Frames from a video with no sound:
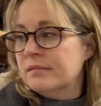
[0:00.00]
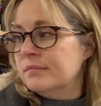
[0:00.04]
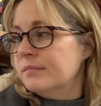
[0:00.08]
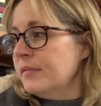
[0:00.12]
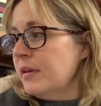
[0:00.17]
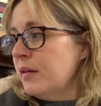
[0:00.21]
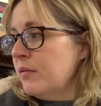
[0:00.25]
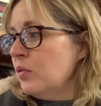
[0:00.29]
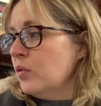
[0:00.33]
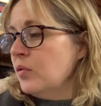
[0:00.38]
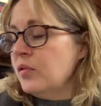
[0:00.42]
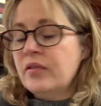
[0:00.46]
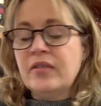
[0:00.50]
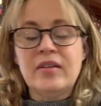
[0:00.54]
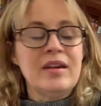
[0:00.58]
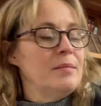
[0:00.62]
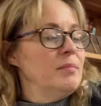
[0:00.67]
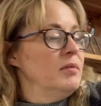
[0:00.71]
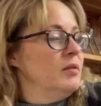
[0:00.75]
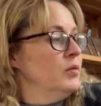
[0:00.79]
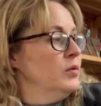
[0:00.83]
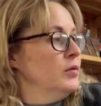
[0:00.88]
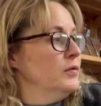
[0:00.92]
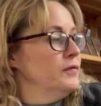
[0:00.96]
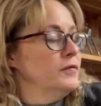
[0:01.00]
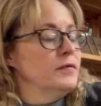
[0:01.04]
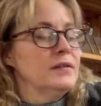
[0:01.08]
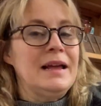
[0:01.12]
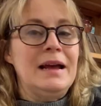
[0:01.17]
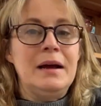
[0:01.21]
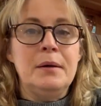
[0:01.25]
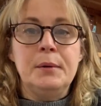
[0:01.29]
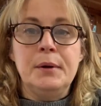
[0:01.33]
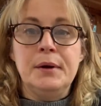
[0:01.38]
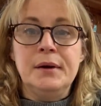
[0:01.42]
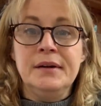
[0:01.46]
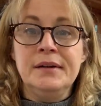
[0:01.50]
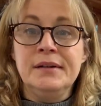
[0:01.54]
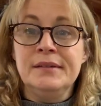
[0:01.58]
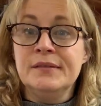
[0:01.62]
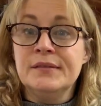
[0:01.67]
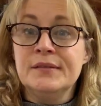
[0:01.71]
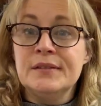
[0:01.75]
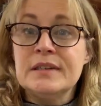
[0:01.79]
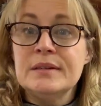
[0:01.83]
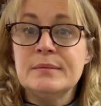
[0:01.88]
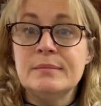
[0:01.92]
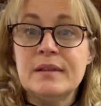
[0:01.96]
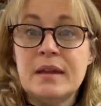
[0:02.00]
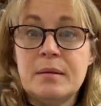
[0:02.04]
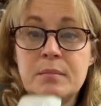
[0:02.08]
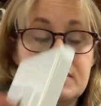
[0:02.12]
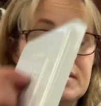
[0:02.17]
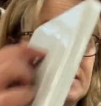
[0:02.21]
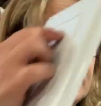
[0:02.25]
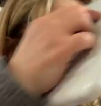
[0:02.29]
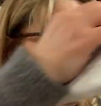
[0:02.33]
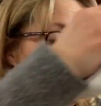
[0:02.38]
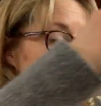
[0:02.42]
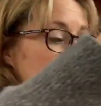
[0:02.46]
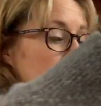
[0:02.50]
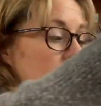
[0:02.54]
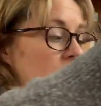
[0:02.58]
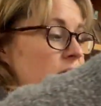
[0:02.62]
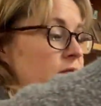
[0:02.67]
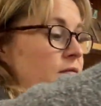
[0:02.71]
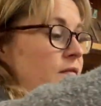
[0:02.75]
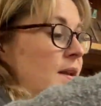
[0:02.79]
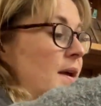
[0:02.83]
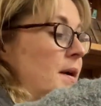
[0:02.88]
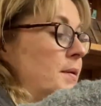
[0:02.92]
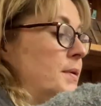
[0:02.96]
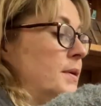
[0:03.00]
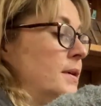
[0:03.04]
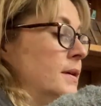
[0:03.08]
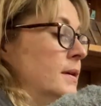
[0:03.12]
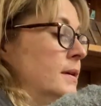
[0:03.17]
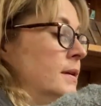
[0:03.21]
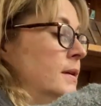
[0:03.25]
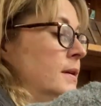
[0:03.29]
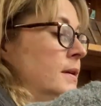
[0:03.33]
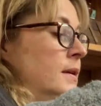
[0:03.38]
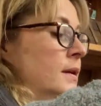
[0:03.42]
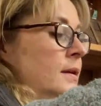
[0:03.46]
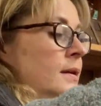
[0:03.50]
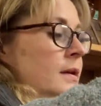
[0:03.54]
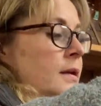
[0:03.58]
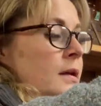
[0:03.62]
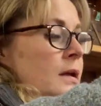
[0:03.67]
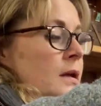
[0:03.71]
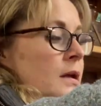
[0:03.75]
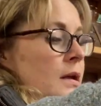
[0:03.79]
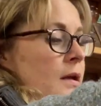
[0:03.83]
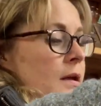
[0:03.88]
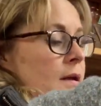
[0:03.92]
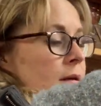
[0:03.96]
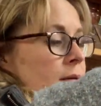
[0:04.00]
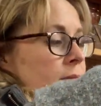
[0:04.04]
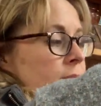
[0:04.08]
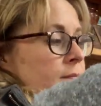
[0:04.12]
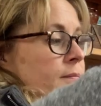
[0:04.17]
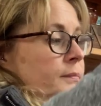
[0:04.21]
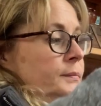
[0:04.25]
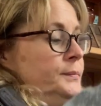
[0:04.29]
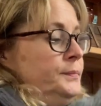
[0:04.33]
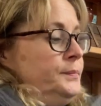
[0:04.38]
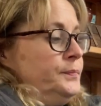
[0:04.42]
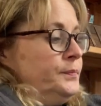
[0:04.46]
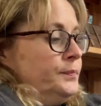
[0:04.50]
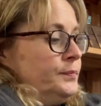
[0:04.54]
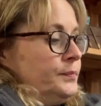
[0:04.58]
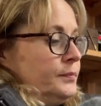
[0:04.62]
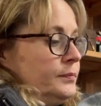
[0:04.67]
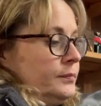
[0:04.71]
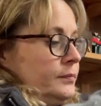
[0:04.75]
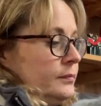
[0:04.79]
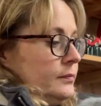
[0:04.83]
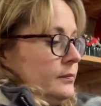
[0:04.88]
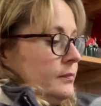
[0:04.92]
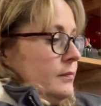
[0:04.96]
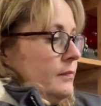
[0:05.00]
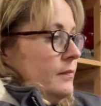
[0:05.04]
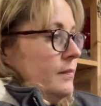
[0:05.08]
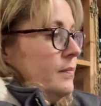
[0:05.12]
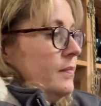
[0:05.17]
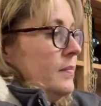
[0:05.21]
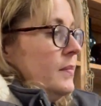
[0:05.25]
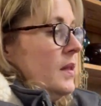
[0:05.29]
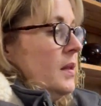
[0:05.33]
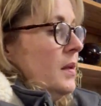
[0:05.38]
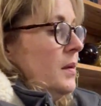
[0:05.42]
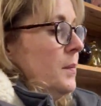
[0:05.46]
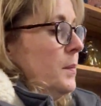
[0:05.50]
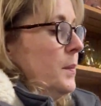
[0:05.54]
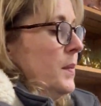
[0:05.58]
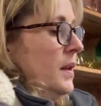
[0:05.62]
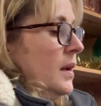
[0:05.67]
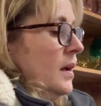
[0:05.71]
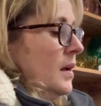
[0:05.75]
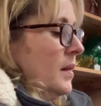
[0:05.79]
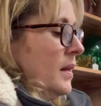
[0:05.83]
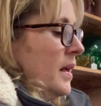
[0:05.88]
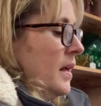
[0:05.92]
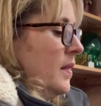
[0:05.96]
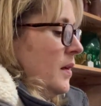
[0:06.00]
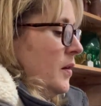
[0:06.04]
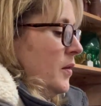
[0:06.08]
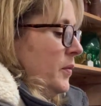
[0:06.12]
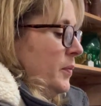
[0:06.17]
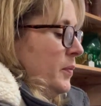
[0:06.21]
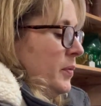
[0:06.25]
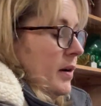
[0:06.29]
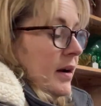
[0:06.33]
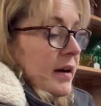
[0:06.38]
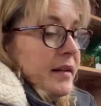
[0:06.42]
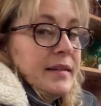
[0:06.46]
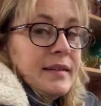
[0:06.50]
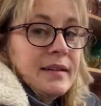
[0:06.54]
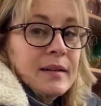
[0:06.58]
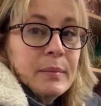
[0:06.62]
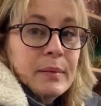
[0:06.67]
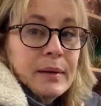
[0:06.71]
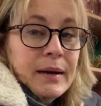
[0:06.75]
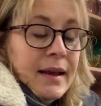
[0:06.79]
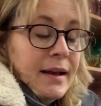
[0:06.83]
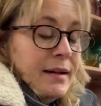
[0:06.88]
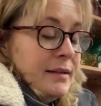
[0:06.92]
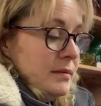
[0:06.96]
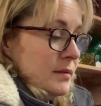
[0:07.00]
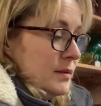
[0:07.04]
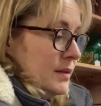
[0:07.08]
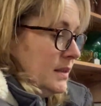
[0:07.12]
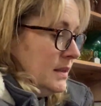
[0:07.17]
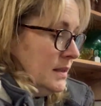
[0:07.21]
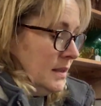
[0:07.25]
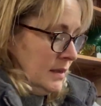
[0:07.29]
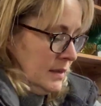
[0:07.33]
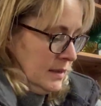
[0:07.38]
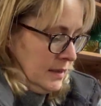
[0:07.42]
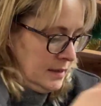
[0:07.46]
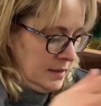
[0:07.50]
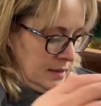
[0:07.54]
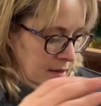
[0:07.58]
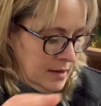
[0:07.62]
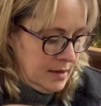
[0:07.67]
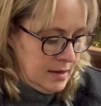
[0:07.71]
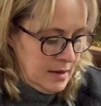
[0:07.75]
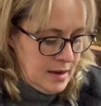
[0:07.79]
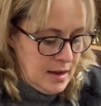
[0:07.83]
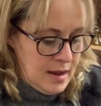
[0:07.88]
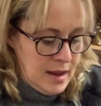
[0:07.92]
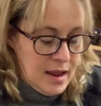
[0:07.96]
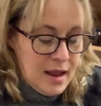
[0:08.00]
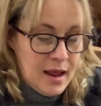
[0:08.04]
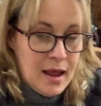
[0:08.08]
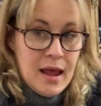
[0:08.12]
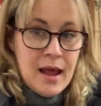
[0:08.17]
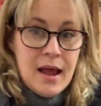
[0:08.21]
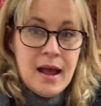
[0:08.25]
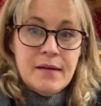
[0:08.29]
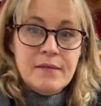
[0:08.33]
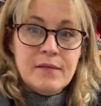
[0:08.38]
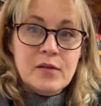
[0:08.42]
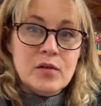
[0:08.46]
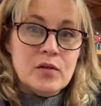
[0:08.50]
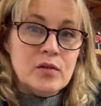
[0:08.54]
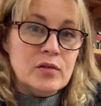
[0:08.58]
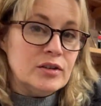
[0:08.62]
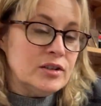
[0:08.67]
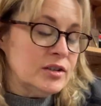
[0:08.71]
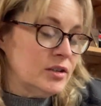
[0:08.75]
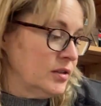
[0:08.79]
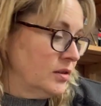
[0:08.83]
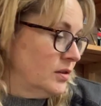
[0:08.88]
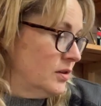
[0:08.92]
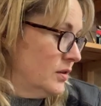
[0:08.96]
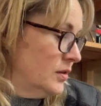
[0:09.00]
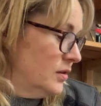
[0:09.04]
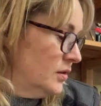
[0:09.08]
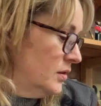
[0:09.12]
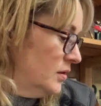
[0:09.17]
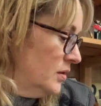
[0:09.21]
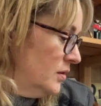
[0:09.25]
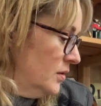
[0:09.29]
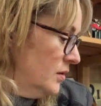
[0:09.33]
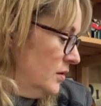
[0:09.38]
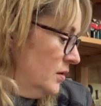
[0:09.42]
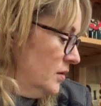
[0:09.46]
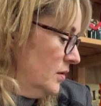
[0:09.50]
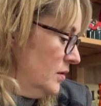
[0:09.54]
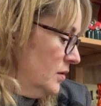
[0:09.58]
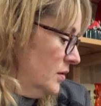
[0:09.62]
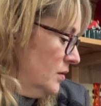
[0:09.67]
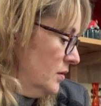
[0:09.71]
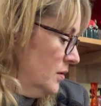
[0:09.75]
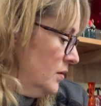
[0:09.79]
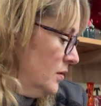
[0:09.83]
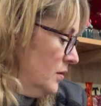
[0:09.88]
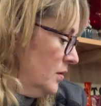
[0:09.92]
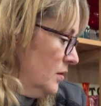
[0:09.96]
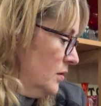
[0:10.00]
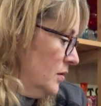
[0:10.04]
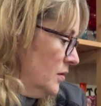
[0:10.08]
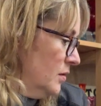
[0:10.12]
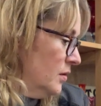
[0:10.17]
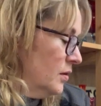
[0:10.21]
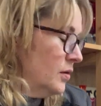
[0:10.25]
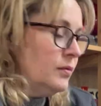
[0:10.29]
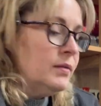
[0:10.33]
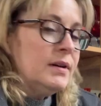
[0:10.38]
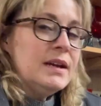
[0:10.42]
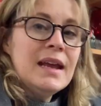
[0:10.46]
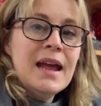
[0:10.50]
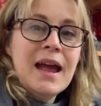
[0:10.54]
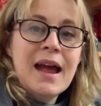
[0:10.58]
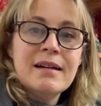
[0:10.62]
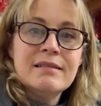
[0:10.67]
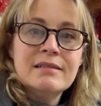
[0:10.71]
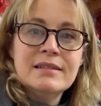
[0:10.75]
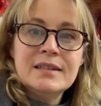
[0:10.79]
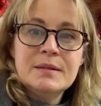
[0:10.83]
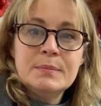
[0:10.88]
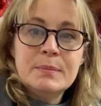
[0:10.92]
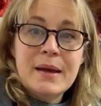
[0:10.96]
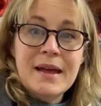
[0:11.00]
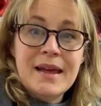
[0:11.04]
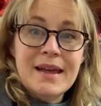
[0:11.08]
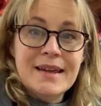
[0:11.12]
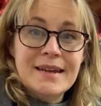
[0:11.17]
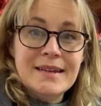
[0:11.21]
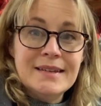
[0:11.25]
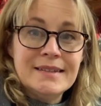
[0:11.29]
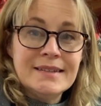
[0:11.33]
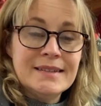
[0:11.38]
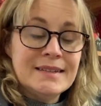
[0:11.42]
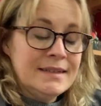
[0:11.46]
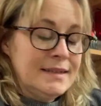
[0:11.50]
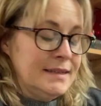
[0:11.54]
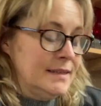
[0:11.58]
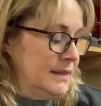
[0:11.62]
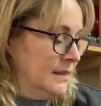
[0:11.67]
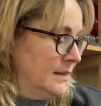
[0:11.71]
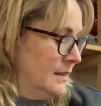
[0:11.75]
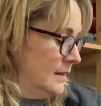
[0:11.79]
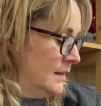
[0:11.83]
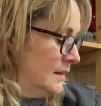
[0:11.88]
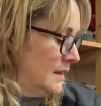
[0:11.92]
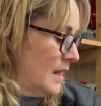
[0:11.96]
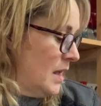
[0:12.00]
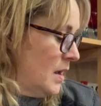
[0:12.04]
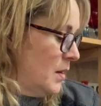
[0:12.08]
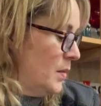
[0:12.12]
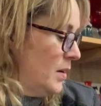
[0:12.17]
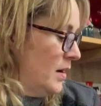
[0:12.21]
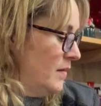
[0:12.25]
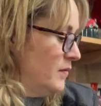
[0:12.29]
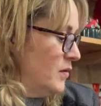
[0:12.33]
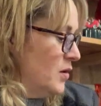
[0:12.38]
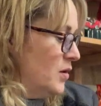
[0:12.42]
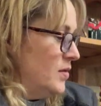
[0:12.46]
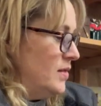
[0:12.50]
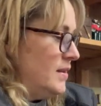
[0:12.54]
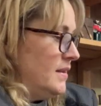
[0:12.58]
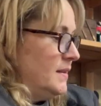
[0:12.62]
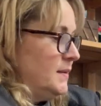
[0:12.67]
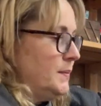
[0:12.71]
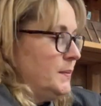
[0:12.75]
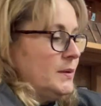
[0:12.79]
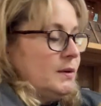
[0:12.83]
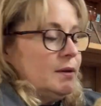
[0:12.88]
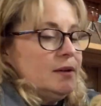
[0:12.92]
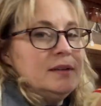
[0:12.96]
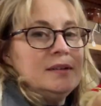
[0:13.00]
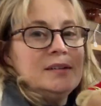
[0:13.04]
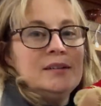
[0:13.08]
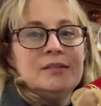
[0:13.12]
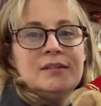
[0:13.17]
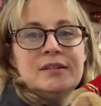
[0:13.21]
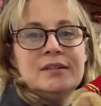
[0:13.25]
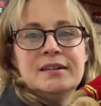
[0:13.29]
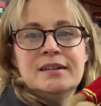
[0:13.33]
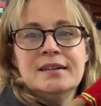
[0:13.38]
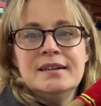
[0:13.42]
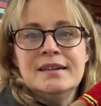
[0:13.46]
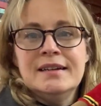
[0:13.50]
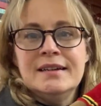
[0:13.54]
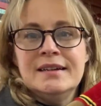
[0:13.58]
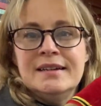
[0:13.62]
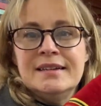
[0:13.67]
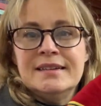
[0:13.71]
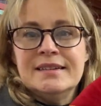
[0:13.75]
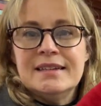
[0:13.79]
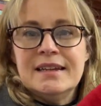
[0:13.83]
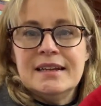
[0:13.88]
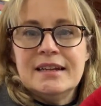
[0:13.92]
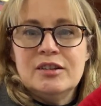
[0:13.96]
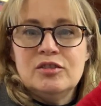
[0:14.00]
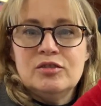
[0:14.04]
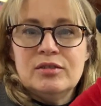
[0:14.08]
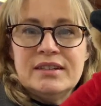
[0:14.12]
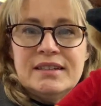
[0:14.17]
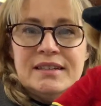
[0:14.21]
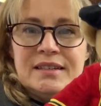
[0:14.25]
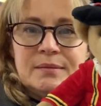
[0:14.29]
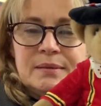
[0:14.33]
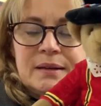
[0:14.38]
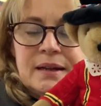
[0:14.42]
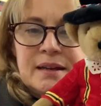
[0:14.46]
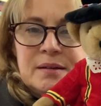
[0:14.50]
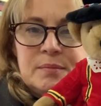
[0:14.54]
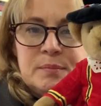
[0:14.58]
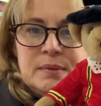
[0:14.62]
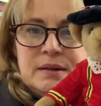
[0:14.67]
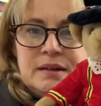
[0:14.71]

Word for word: They're all the same. They're all flower. Some of them must have had a lot of flour. Um, but I'll get those priced up and out. I've got three Harrods bears. So I've got this one. It's like dressed up like a